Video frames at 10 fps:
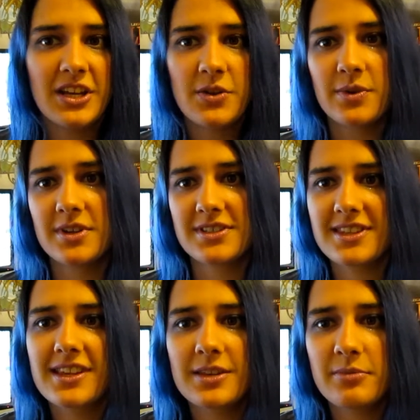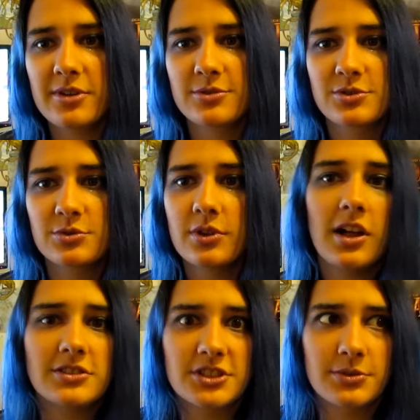whereas like in middle school
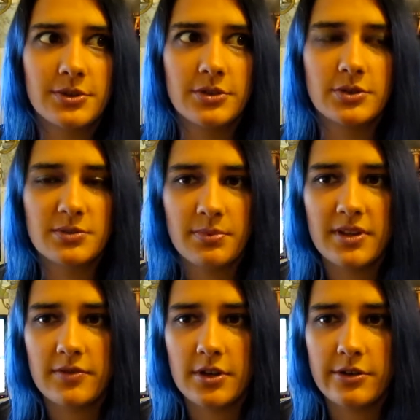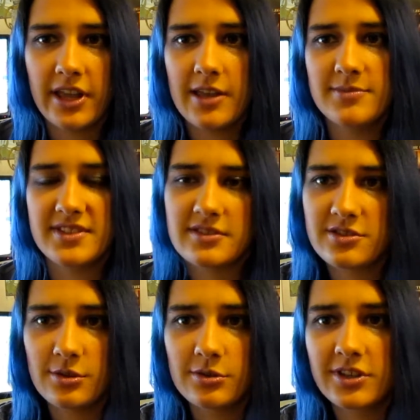all she would do is play video games and
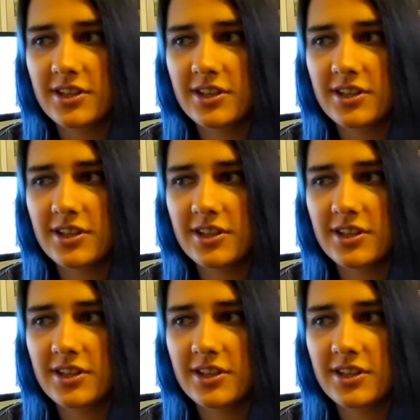sulk